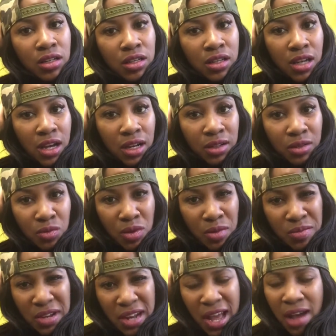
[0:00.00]
young
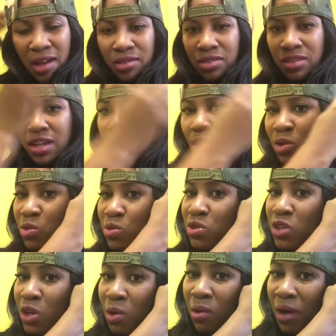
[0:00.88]
women out there who
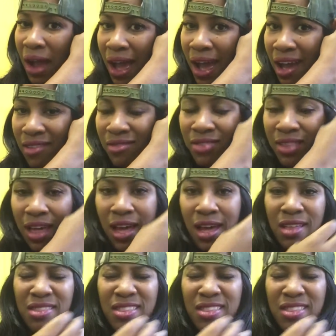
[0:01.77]
don't have that.